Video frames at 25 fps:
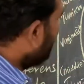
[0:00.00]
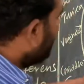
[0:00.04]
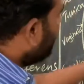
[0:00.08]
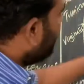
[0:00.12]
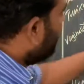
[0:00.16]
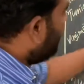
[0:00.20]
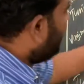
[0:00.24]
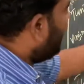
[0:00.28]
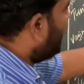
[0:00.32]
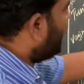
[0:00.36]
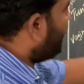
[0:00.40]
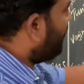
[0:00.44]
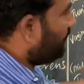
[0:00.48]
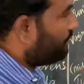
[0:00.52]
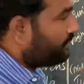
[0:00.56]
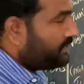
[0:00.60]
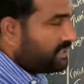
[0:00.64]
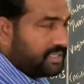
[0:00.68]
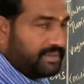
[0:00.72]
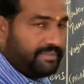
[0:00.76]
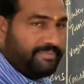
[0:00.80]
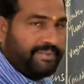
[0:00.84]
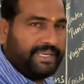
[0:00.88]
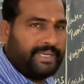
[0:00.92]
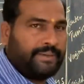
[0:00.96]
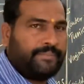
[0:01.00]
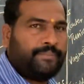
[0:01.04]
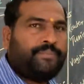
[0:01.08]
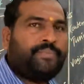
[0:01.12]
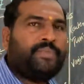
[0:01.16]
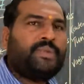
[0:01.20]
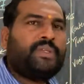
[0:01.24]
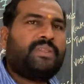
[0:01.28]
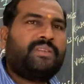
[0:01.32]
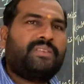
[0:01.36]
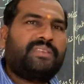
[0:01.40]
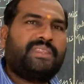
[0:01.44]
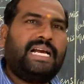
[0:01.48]
we are observing
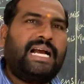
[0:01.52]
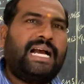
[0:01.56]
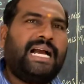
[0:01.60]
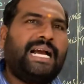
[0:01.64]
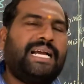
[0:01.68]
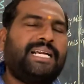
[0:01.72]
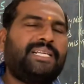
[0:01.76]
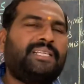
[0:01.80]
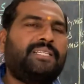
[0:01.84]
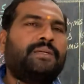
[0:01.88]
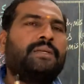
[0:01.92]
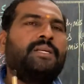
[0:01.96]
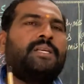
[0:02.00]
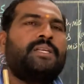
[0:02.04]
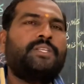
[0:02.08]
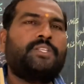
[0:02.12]
that